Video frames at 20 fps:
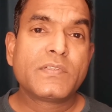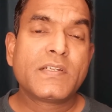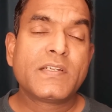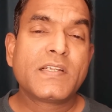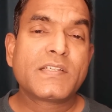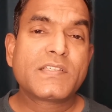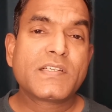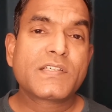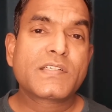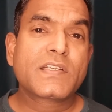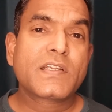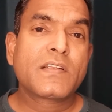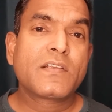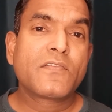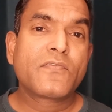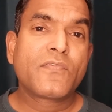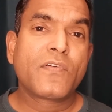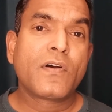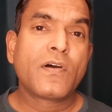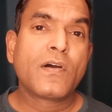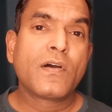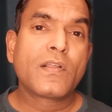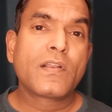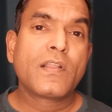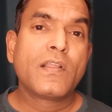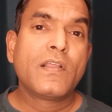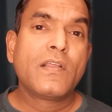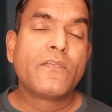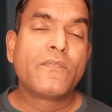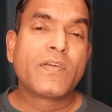the decision
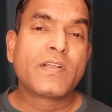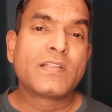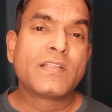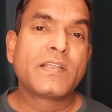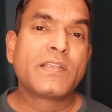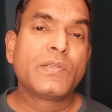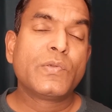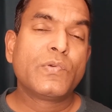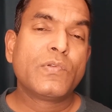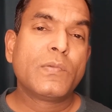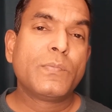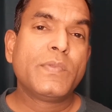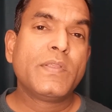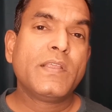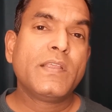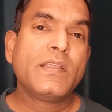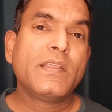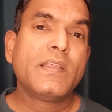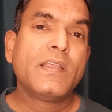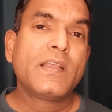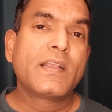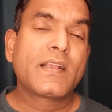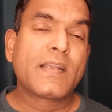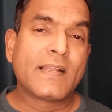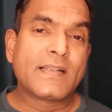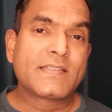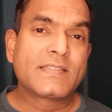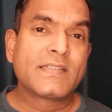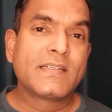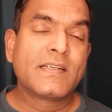for whether you will be
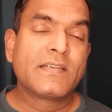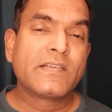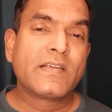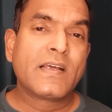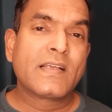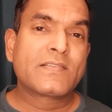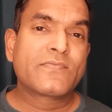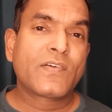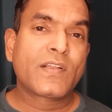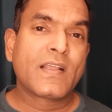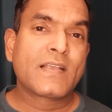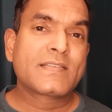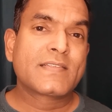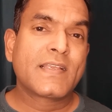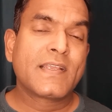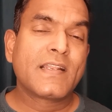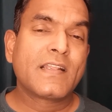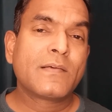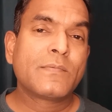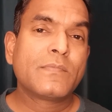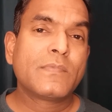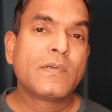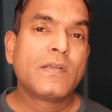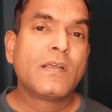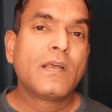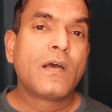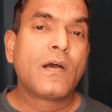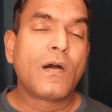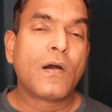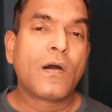considered as for asylum
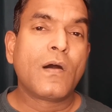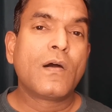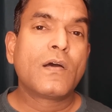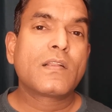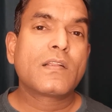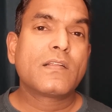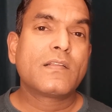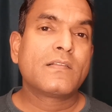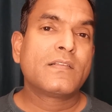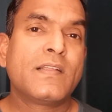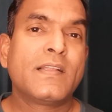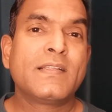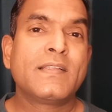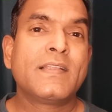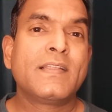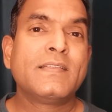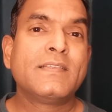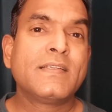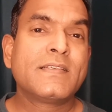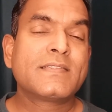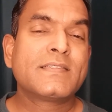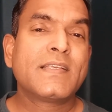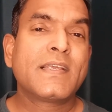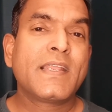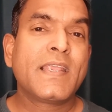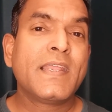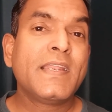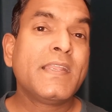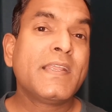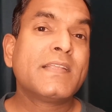or is
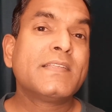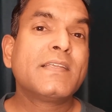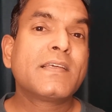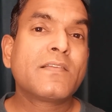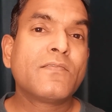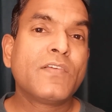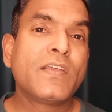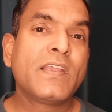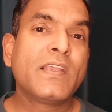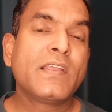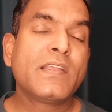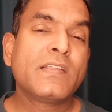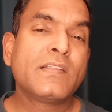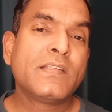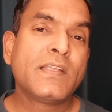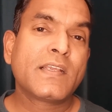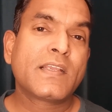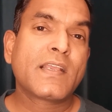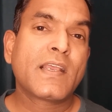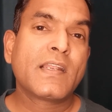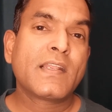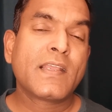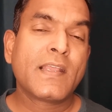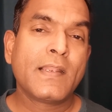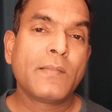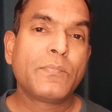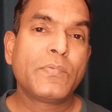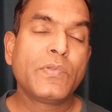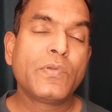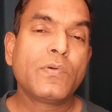there any other way they can
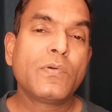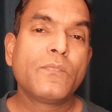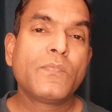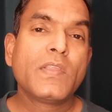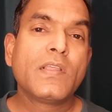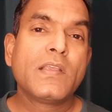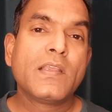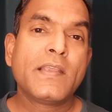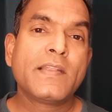help you,